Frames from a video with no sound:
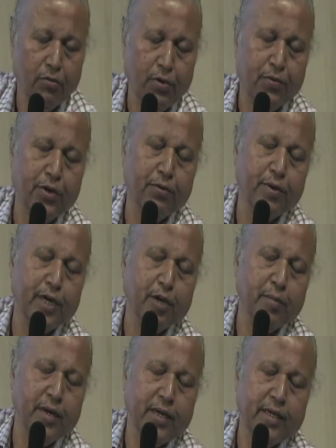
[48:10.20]
15-20
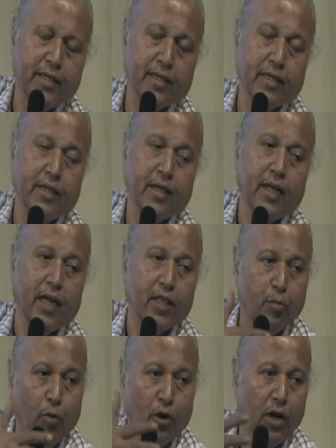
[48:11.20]
minutes, and
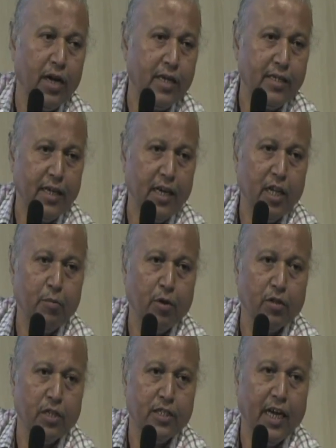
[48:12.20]
the bottle gets sterilized,
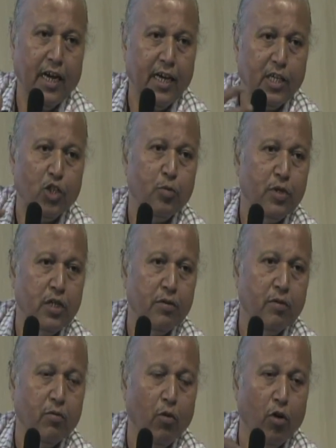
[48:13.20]
because the child has to be
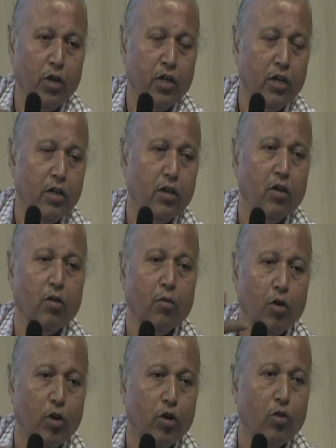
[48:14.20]
given water or
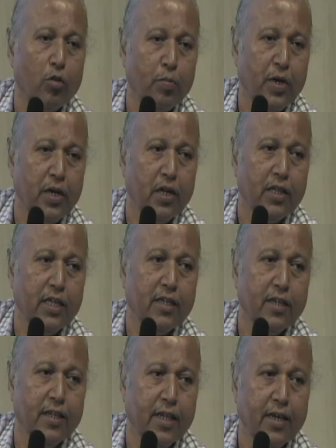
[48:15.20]
whatever those particular things
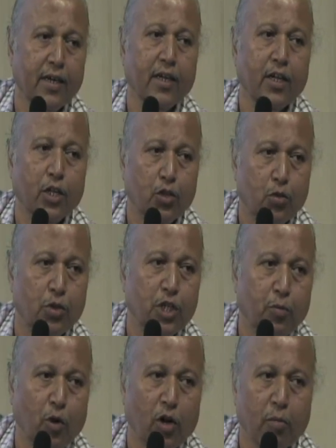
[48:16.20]
are there to
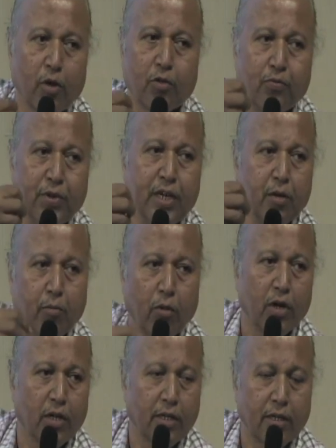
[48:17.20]
give bottle, because feeding
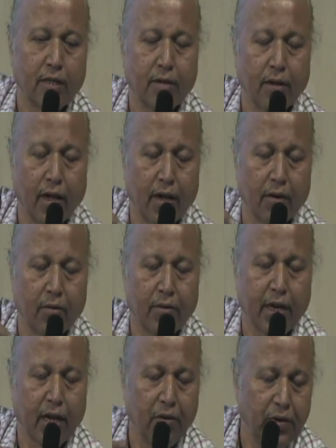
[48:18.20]
bottles are
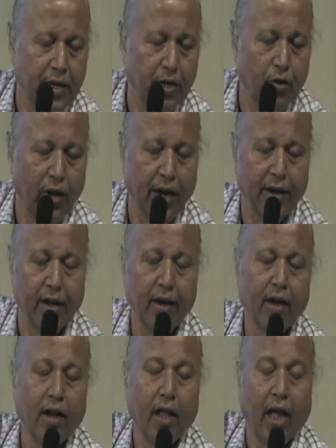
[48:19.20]
really convenient to handle,
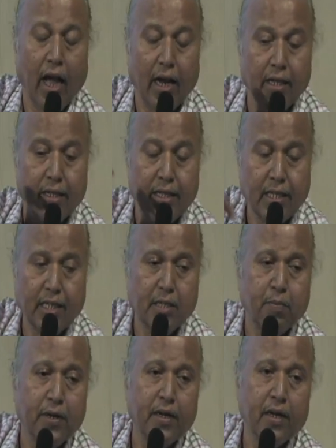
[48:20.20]
and this
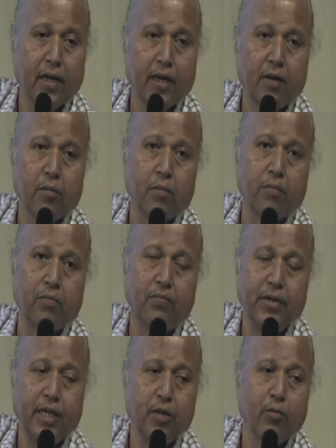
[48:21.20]
particular
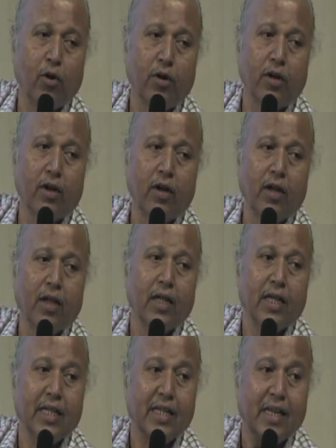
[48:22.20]
feeding bottle
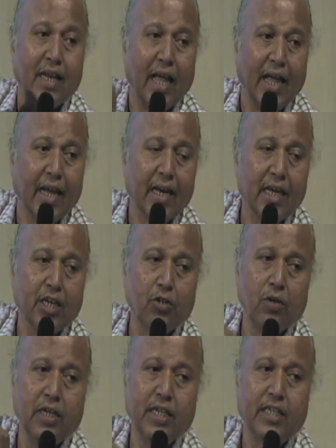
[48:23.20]
is likely to
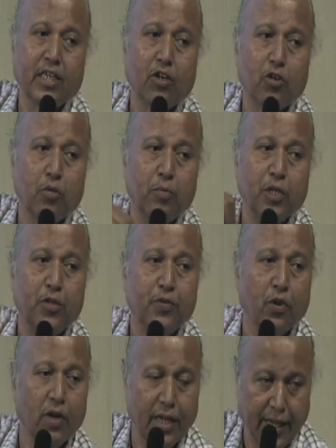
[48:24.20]
leach out
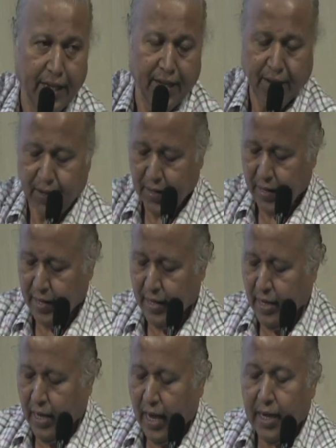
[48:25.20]
bisphenol
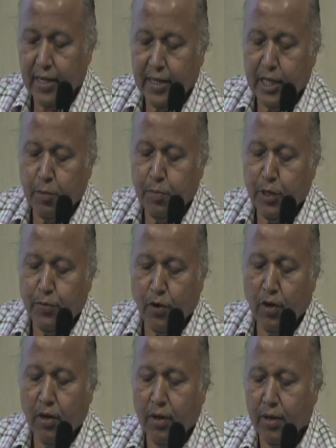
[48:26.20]
A, and this
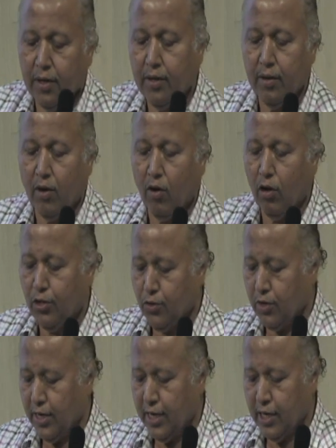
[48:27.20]
bisphenol A
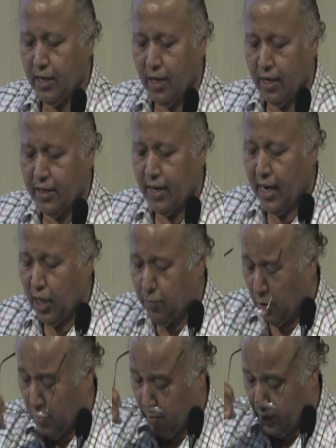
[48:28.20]
also creates other health
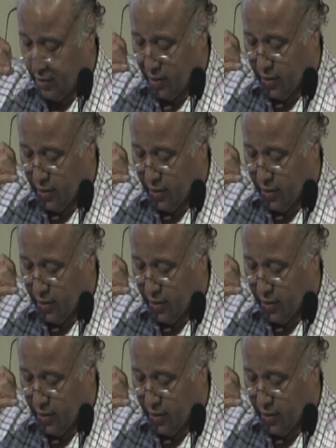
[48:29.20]
problems.